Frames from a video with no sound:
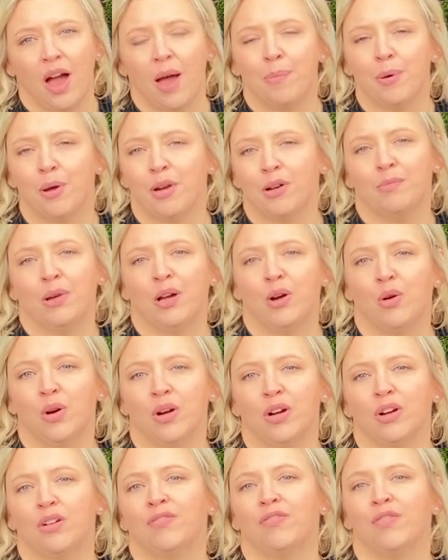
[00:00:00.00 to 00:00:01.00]
I put in my
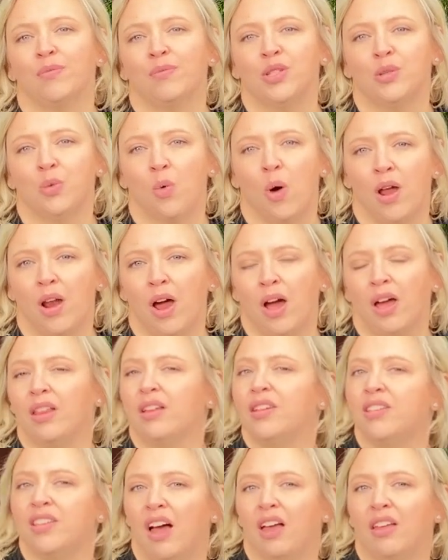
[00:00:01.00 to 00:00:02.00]
order from Swan
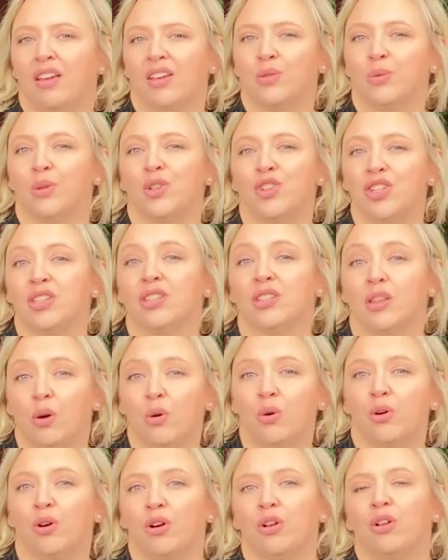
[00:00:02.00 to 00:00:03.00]
Island Dahlias, which is
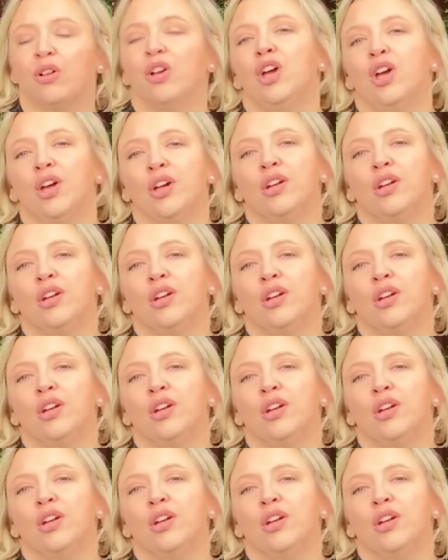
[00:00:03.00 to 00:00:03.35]
local